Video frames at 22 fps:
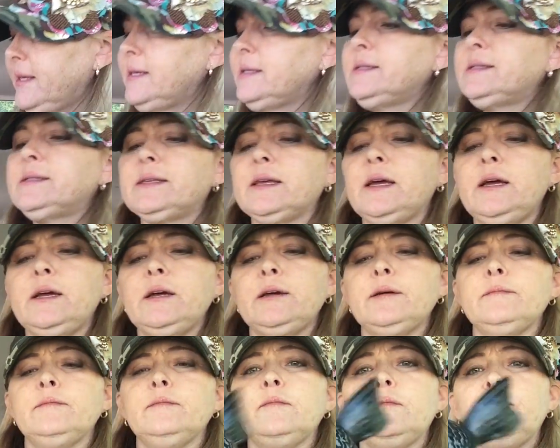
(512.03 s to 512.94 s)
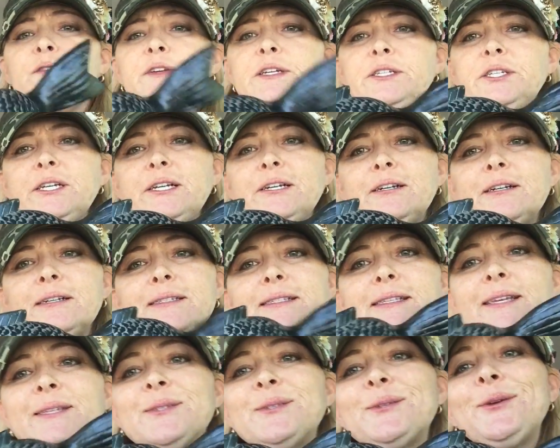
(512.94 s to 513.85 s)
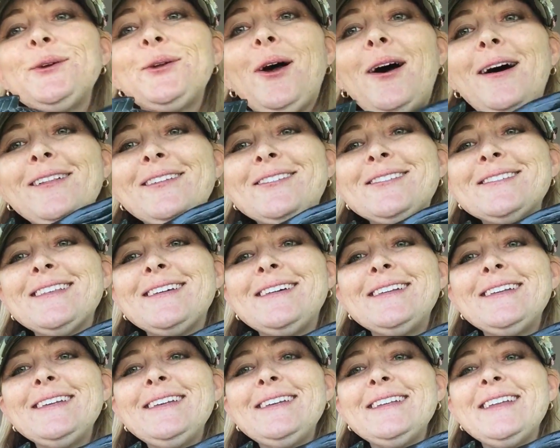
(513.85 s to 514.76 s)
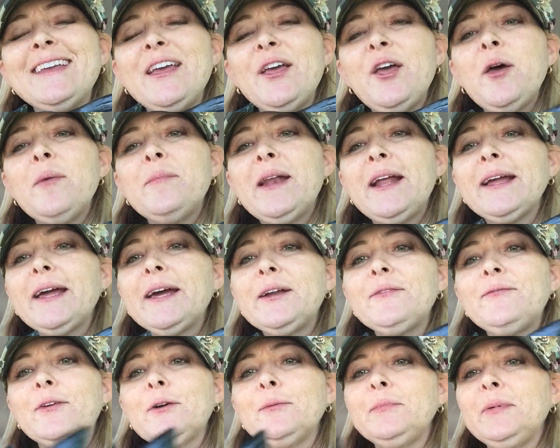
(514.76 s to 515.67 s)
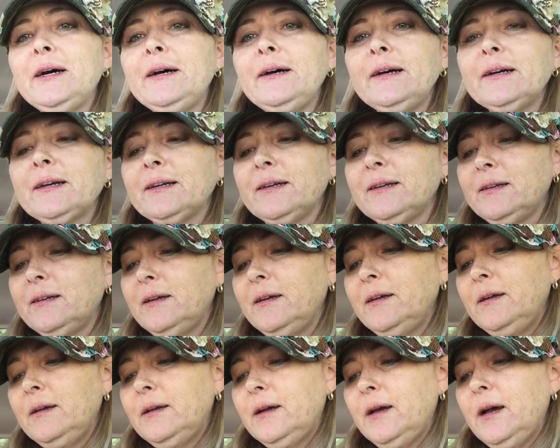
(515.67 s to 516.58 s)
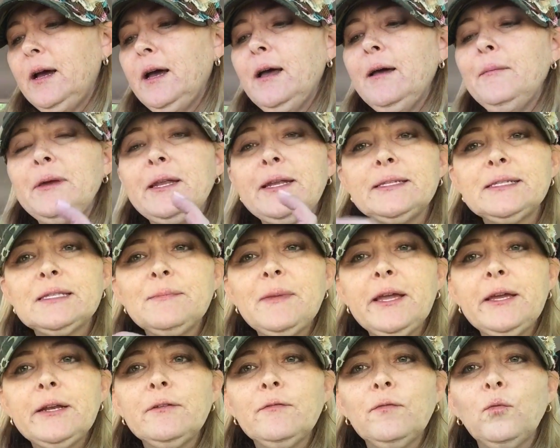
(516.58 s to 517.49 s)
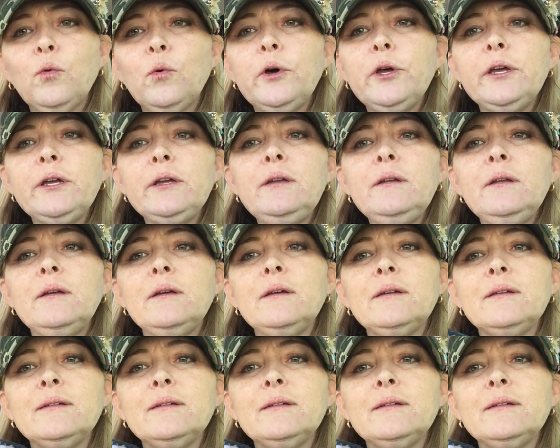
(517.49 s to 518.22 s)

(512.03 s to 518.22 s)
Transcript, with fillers: this um, fish here. It says two dollars on it, but I got it for a buck, um, and it's made of wood.